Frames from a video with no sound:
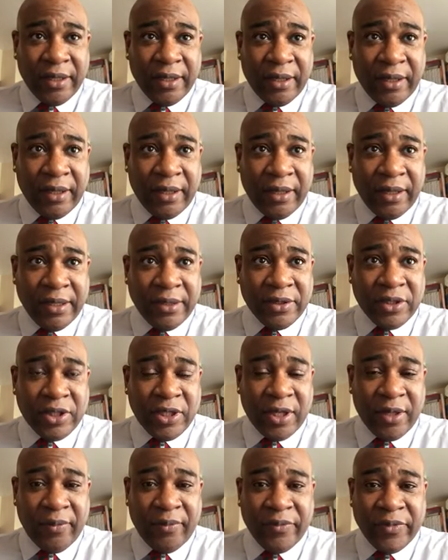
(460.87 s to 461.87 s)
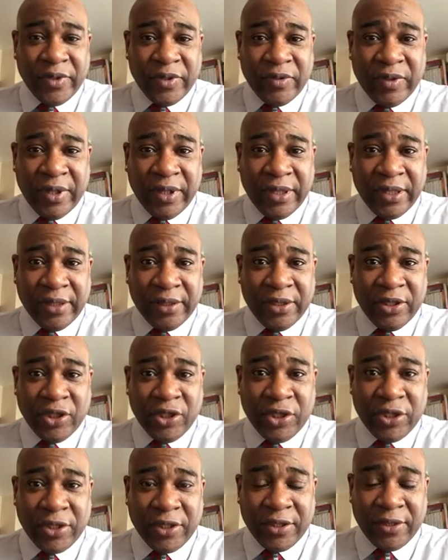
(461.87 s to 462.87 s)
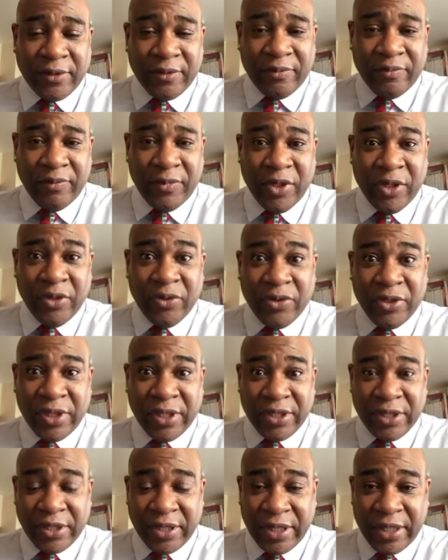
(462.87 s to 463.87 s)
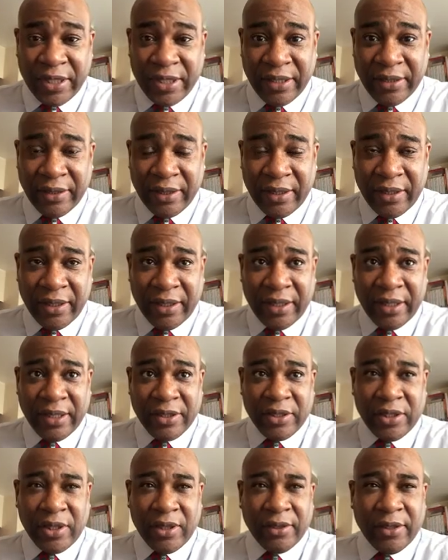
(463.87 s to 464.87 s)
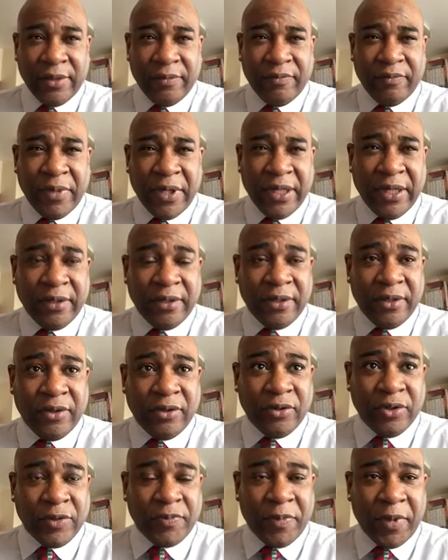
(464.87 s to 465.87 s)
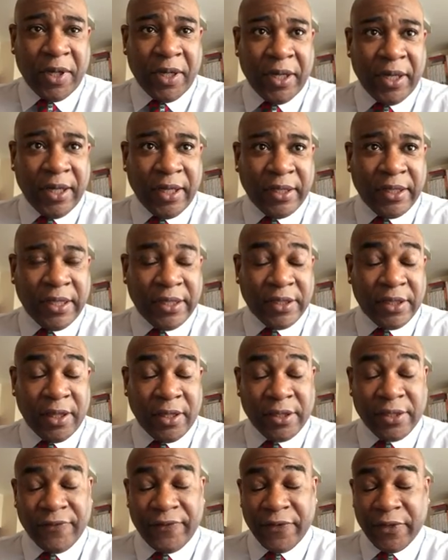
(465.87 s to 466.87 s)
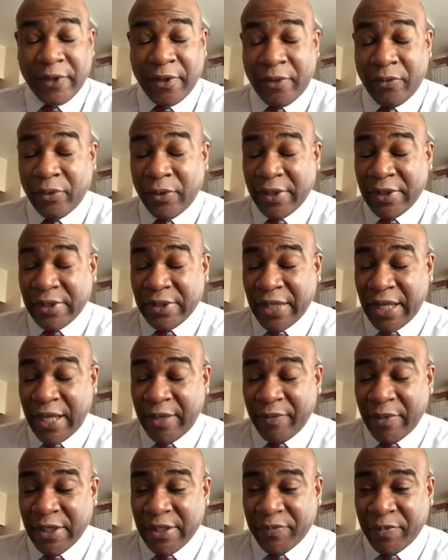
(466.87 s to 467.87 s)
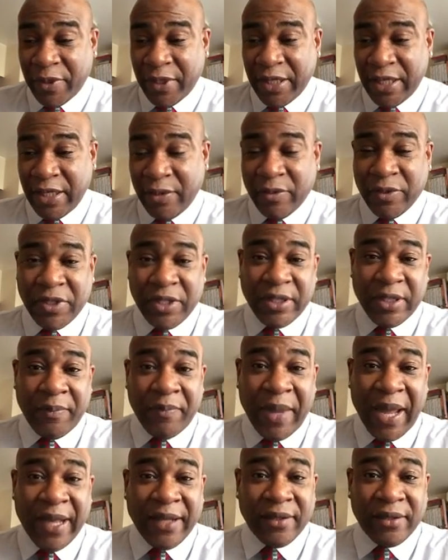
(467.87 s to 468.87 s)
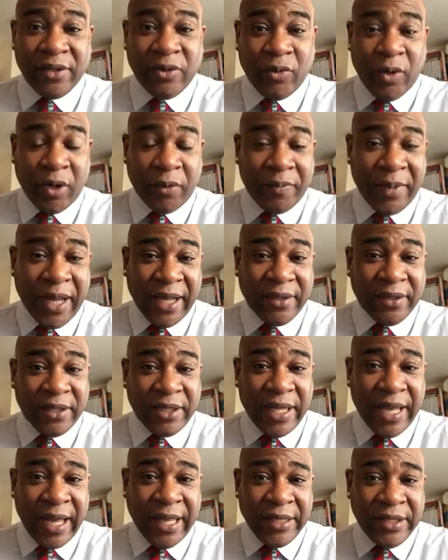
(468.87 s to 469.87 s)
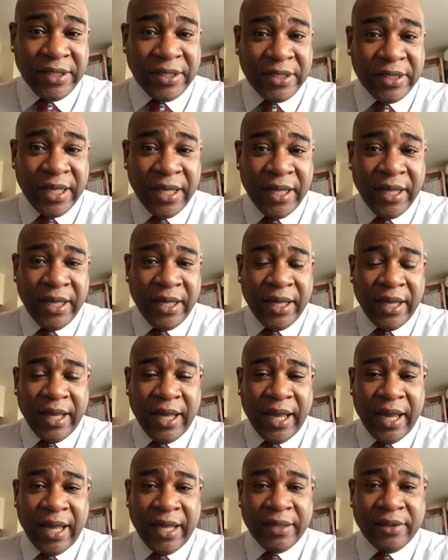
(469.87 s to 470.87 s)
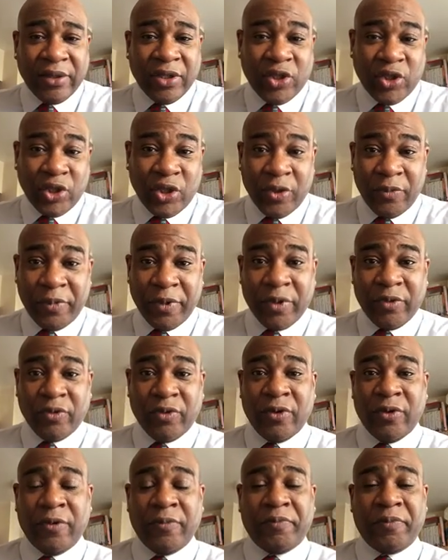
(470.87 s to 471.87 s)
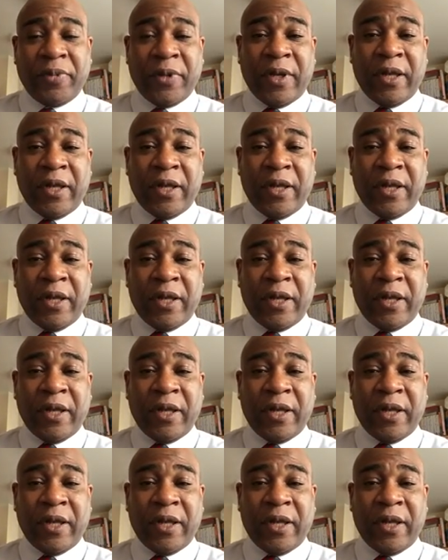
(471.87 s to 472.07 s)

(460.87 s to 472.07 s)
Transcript: in terms of the English music scene, it's only being used by a guitarist. Forgot what his name is, but he was in the rock band Yes, and the supergroup